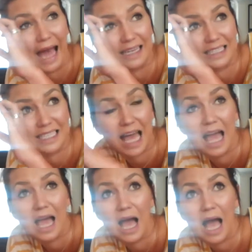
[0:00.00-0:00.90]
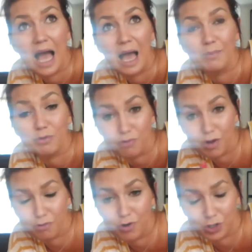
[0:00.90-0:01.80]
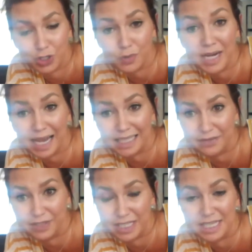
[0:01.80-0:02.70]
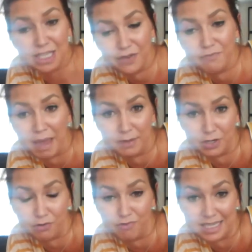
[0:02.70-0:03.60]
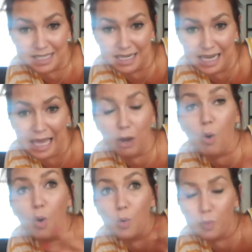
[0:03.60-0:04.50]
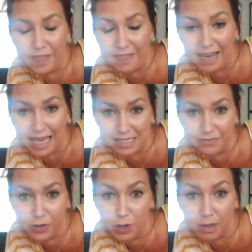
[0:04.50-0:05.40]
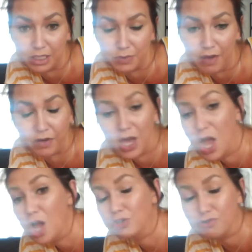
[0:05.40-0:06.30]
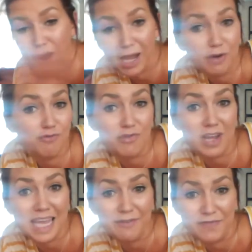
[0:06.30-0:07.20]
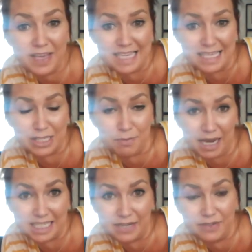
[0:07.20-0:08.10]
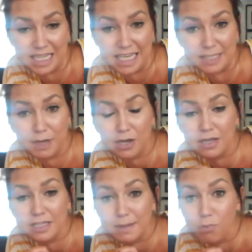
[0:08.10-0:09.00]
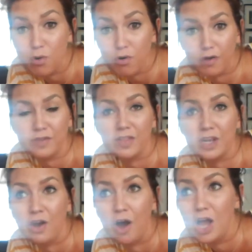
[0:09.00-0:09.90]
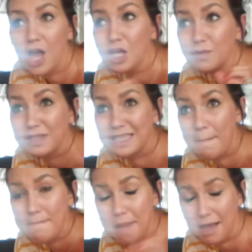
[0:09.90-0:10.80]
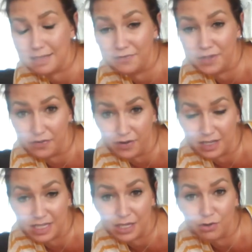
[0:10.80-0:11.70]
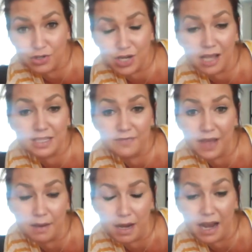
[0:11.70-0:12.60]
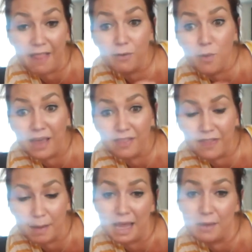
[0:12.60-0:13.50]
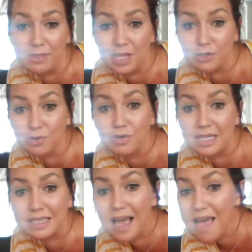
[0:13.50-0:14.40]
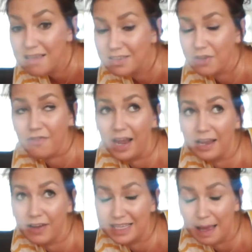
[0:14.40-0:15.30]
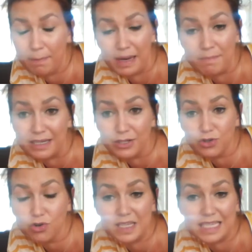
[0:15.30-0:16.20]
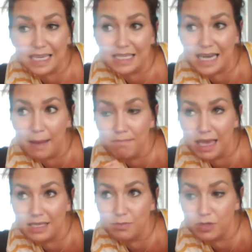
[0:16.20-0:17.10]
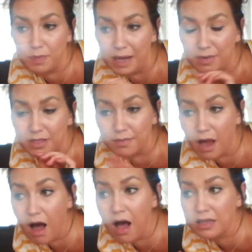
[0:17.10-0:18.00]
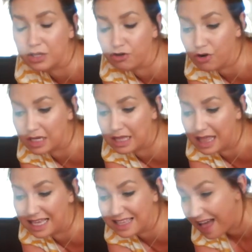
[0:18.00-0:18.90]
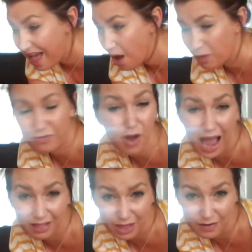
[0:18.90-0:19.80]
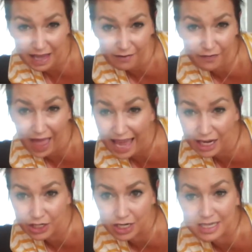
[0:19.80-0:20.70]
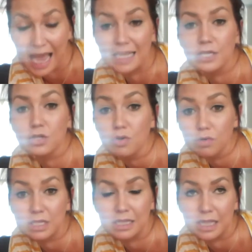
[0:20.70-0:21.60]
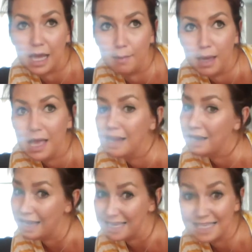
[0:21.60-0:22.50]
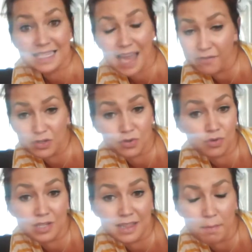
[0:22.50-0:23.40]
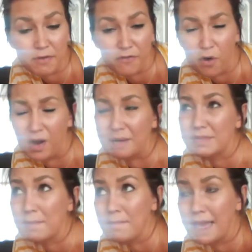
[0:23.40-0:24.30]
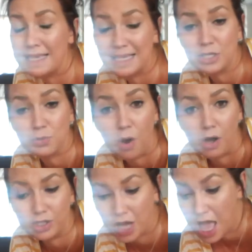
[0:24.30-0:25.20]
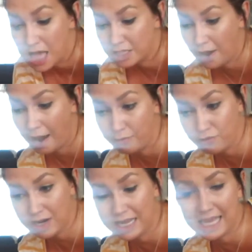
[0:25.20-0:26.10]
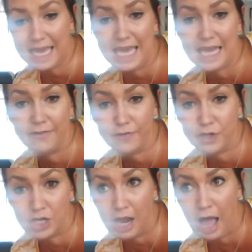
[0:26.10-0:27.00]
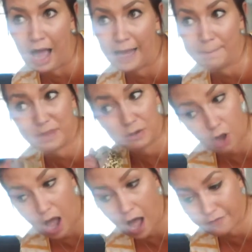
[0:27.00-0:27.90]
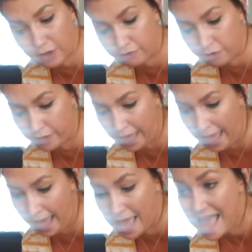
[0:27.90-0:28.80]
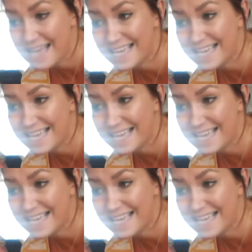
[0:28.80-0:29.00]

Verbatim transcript: at um, doing activities that you've maybe done recently or within the last few months, whatever. Try and revisit some activities because more often than not, you will see a massive difference in your child's development and the way that they play with their toys. So, for example, in my stories yesterday, Mason was playing with some cars and trucks and things. We've not had those out for ages, and he sorted them like he's never sorted them before, and it was amazing to watch. So I'm really keen for July. We've got halfway through the year.